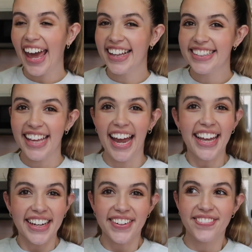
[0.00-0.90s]
It's
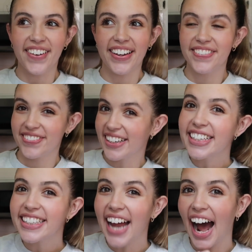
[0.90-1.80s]
like my
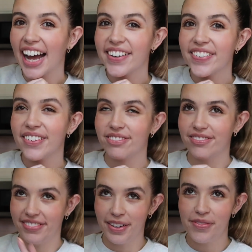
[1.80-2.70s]
first time
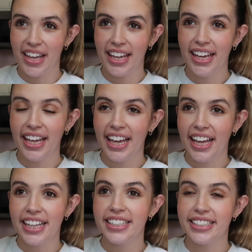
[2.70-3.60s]
filming
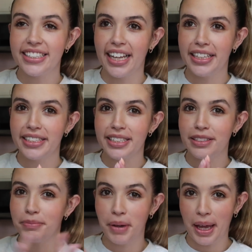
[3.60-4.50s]

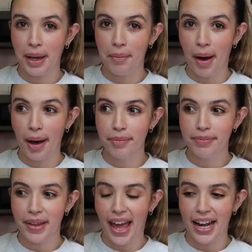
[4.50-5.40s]
since being a
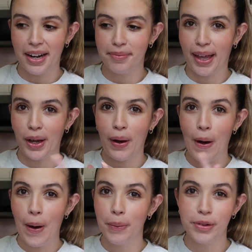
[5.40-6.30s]
mom, and I'm like
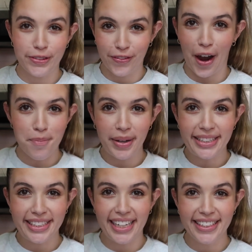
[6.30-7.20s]
almost 5
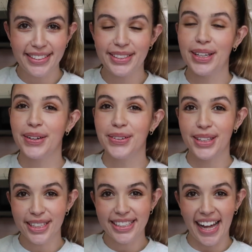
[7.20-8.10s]
months in, so
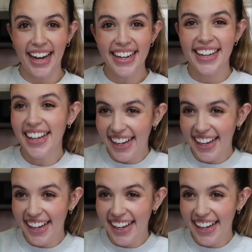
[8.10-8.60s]
there's that.